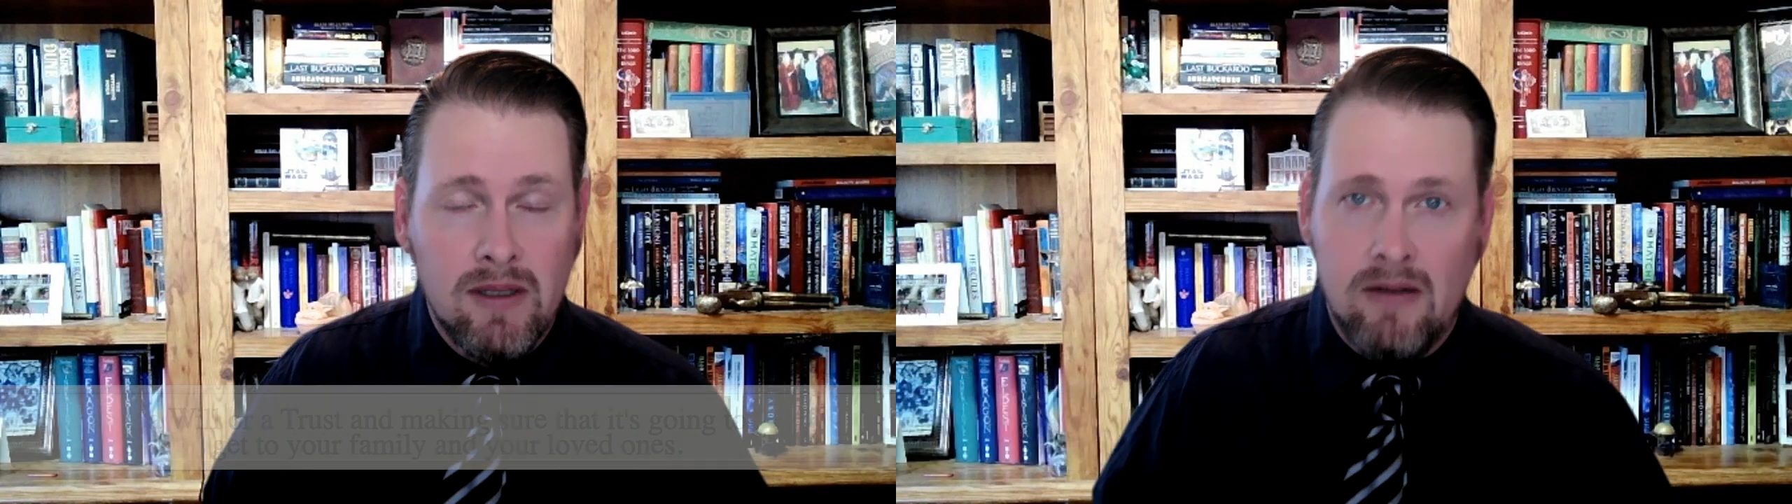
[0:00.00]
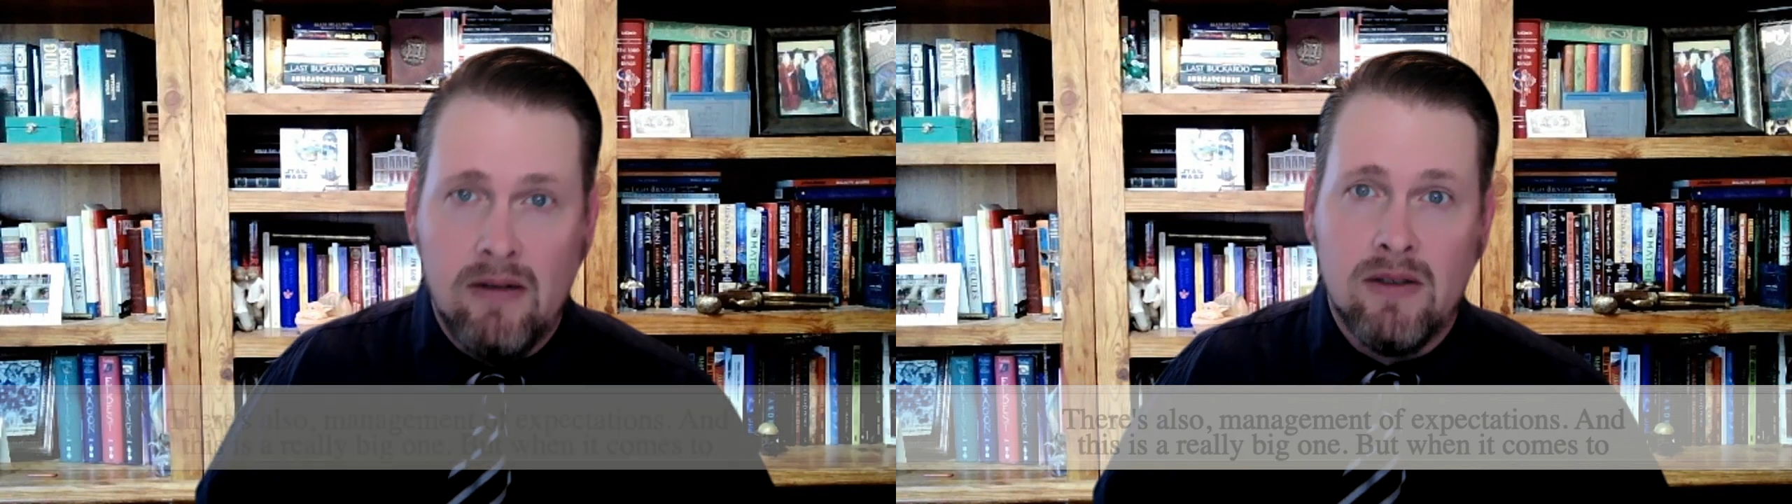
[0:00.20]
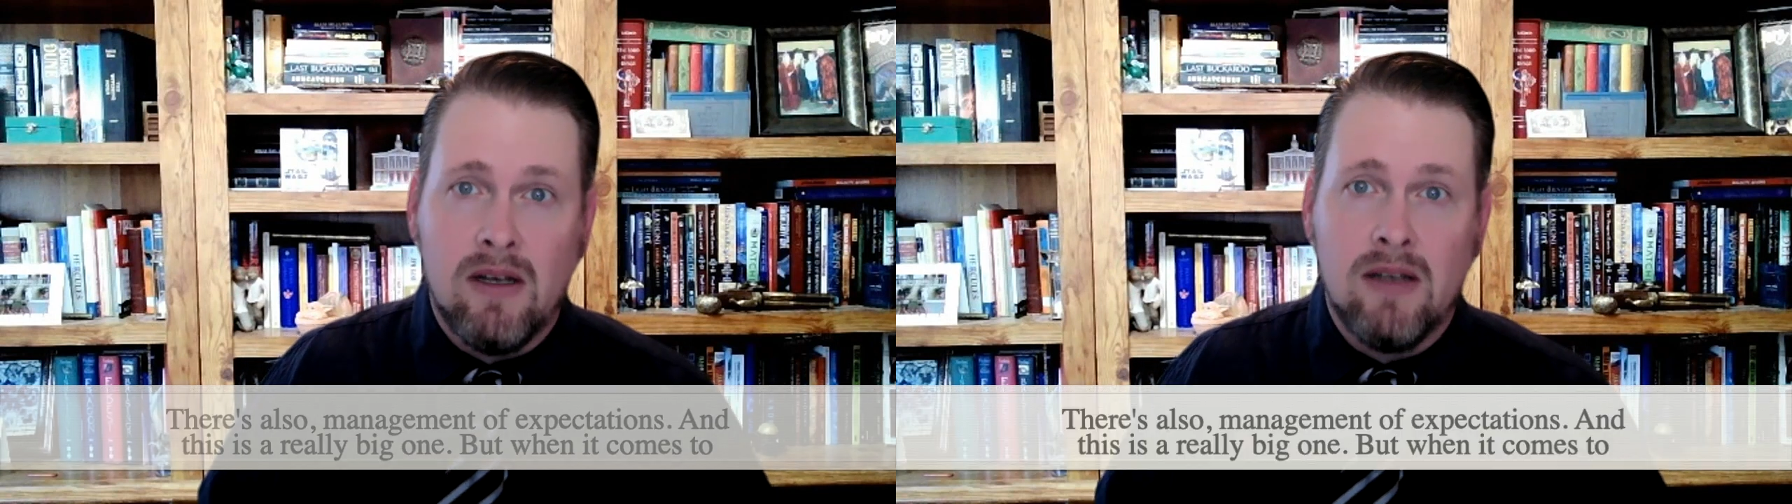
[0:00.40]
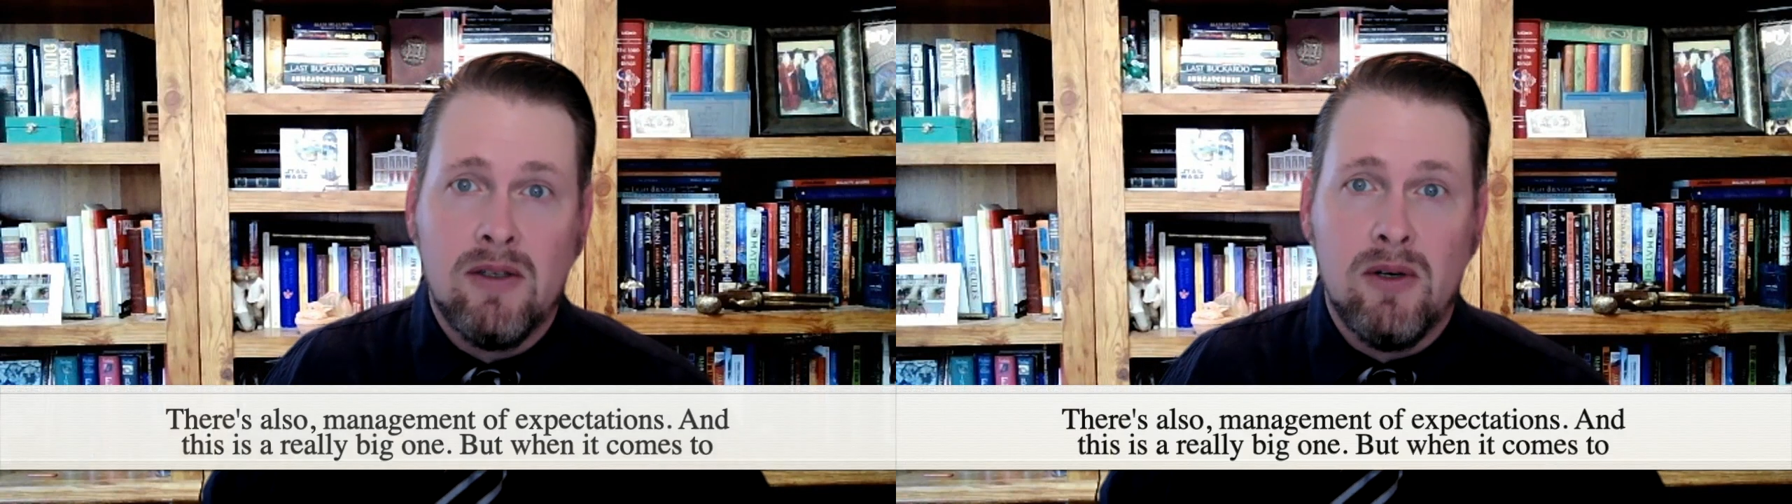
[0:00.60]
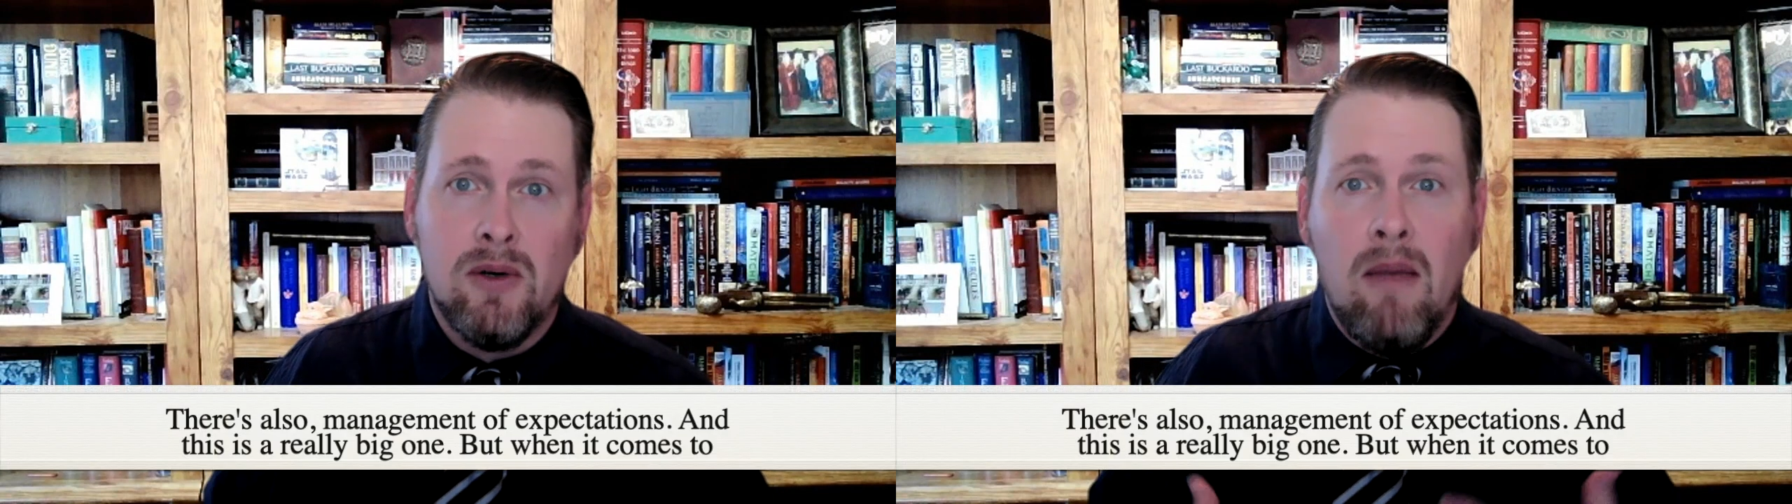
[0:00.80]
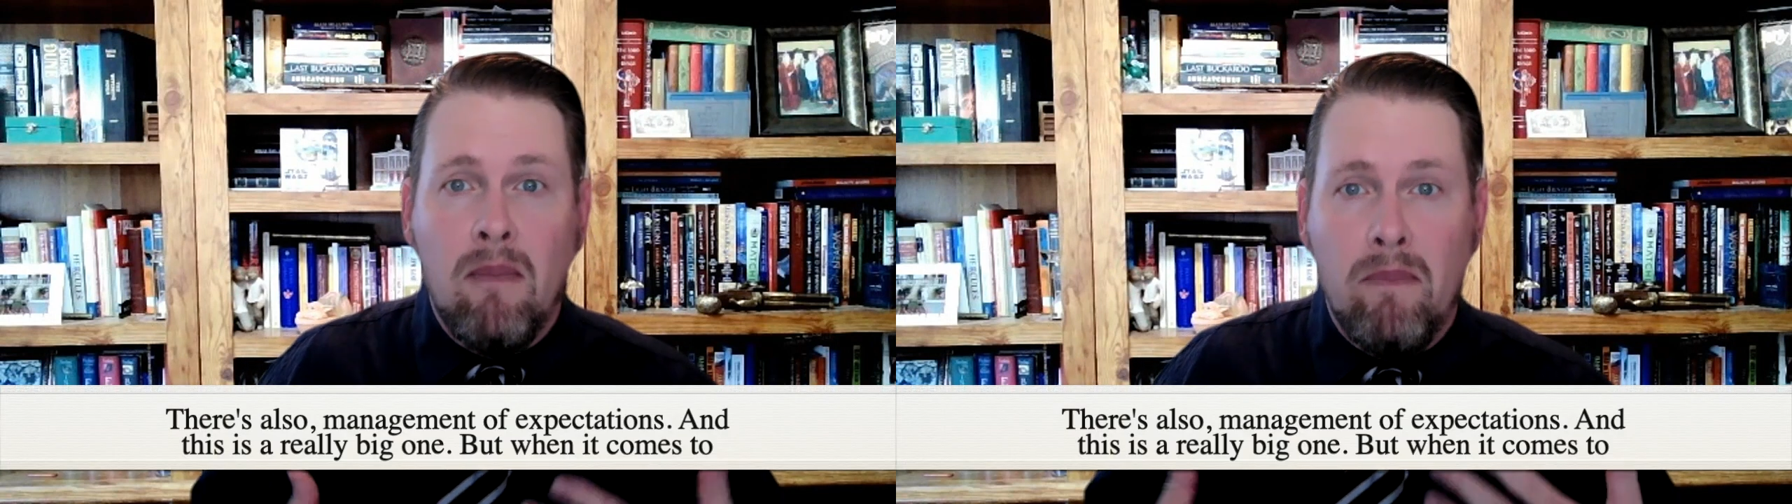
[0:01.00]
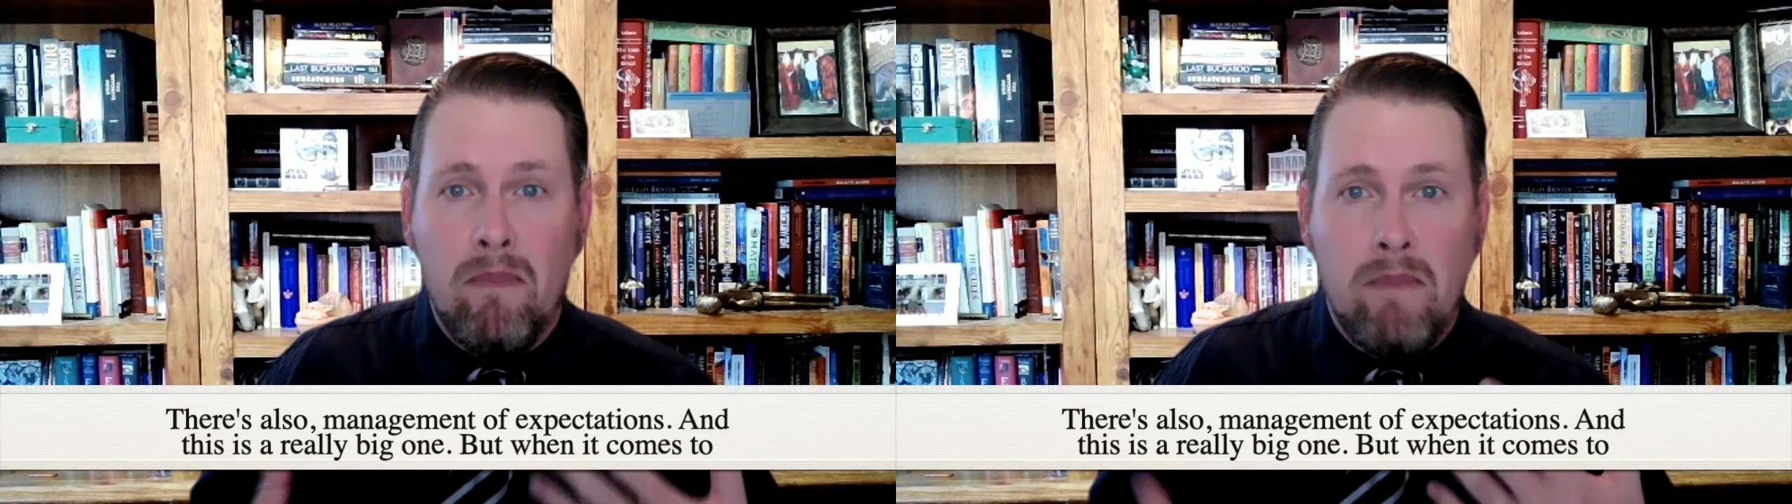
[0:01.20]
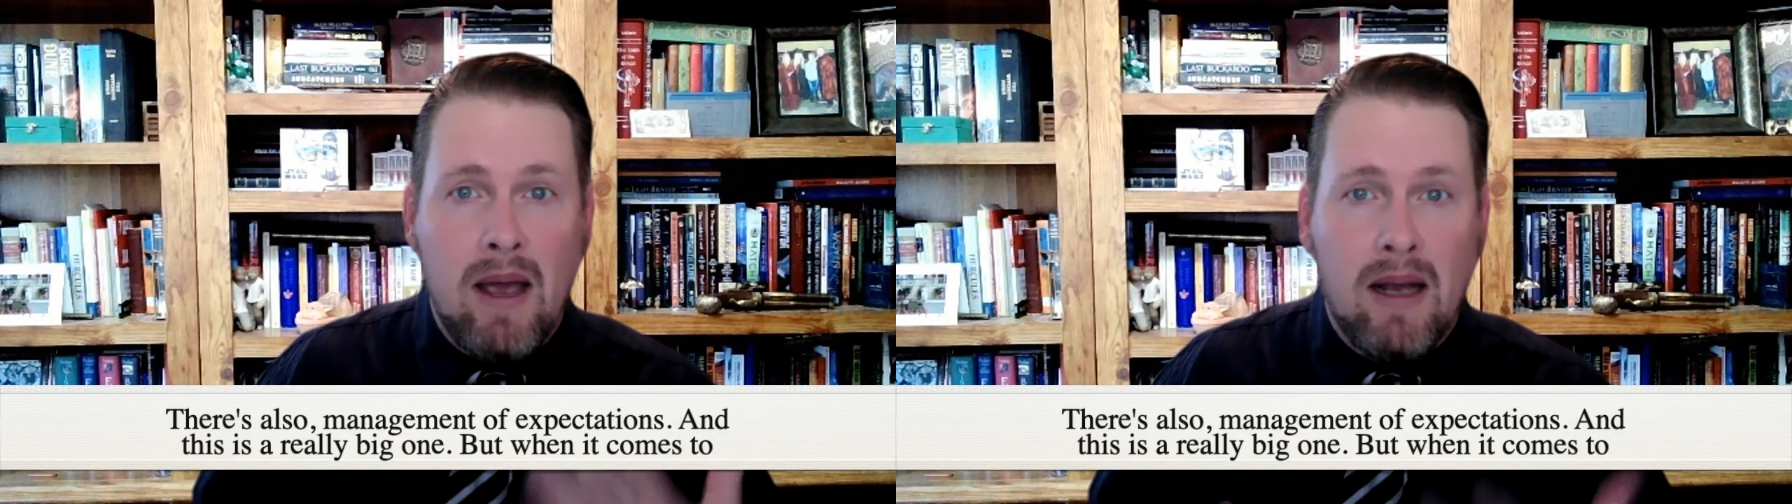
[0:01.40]
There's also
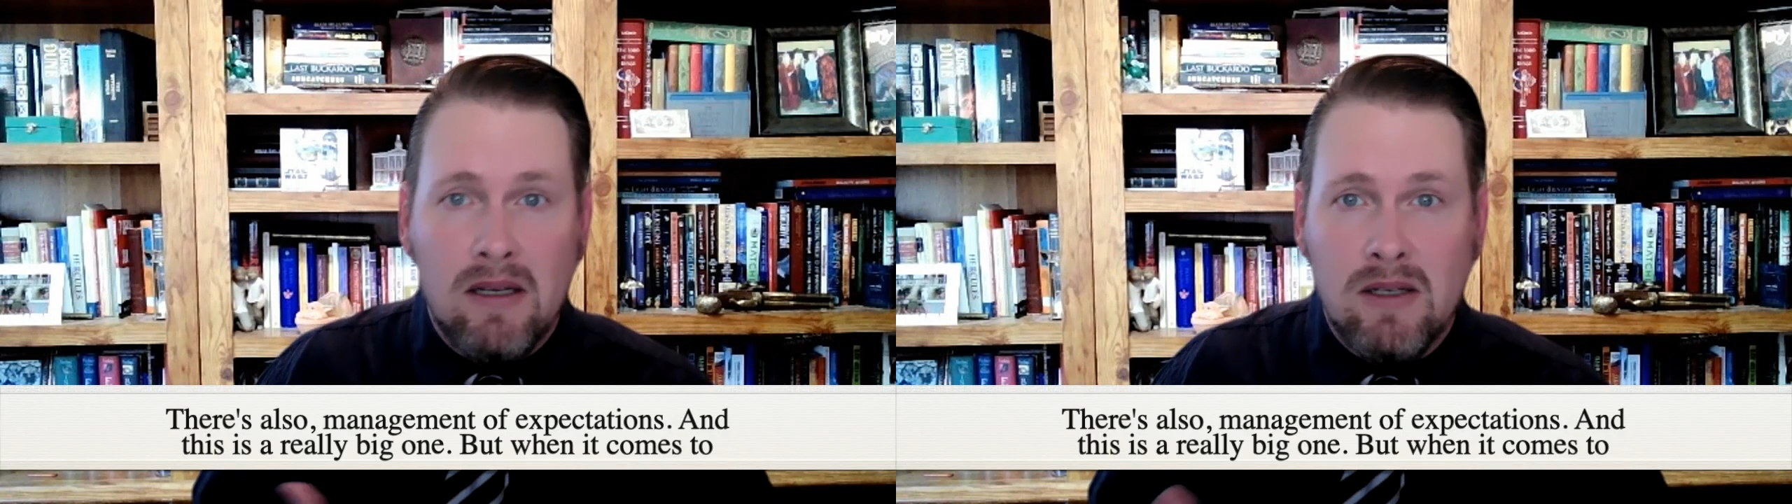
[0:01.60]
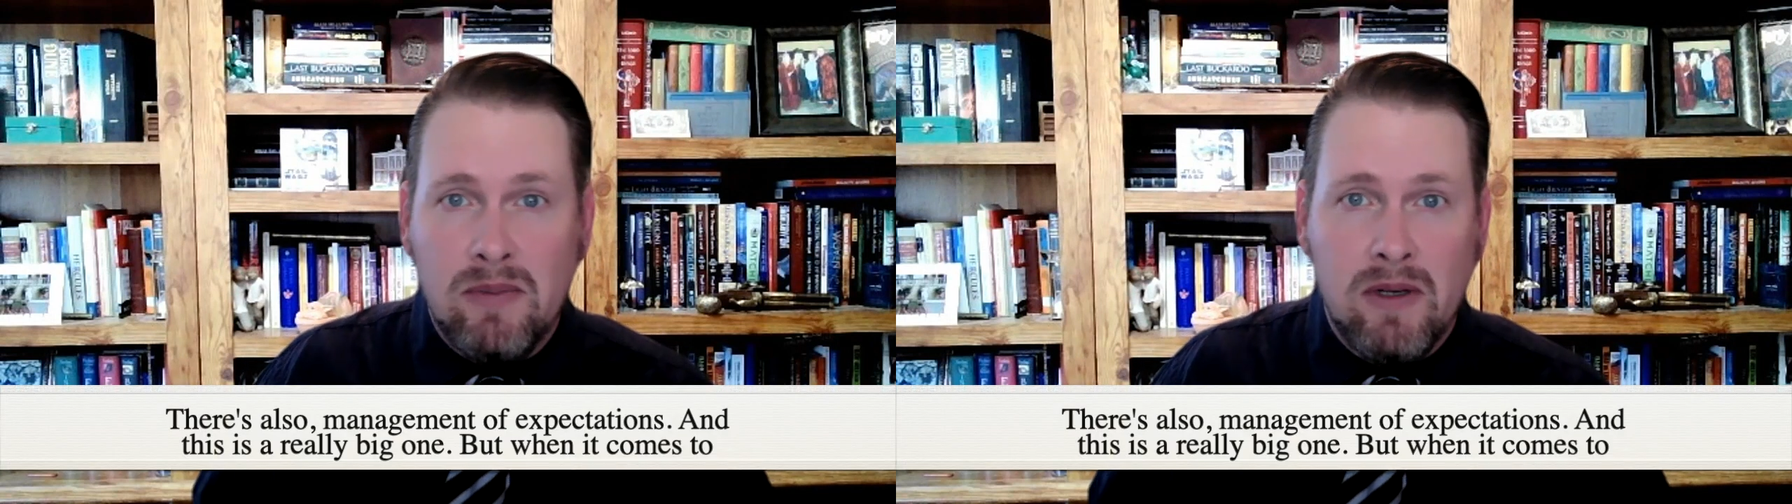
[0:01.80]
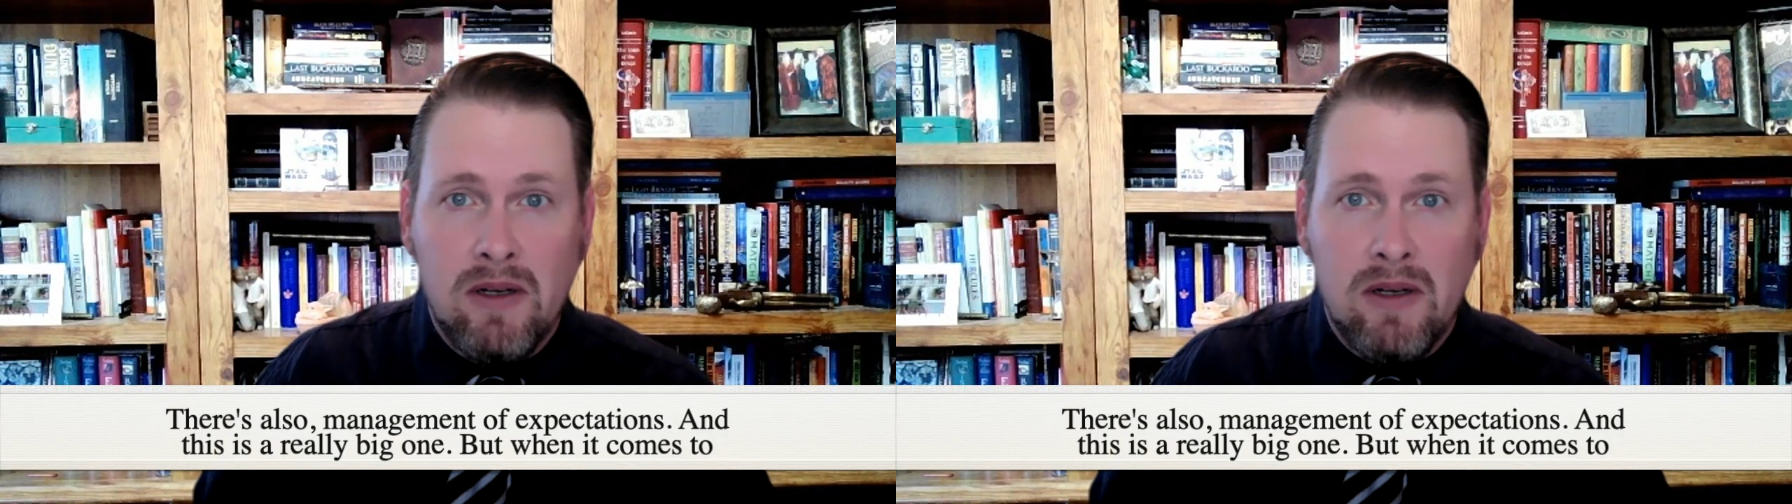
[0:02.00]
management